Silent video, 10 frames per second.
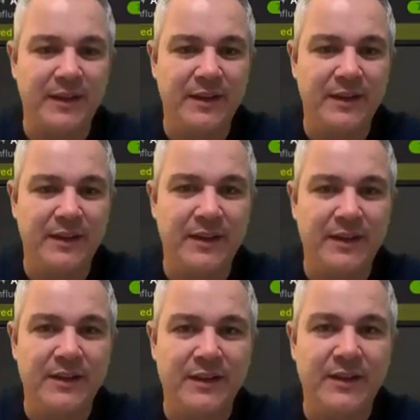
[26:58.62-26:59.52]

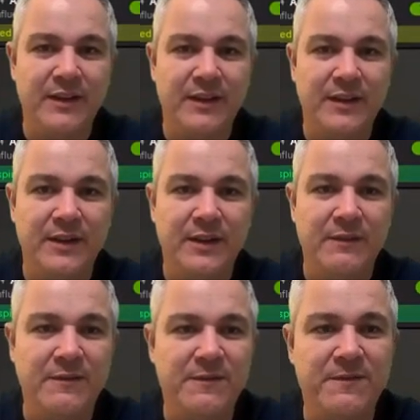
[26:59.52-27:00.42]

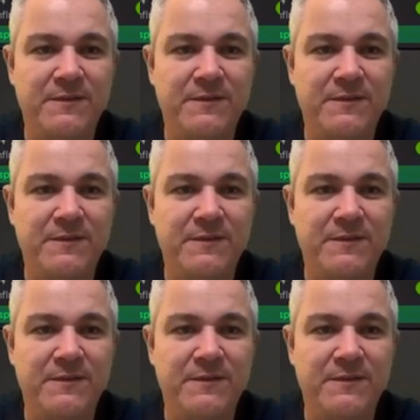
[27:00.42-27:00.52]
Nothing is said.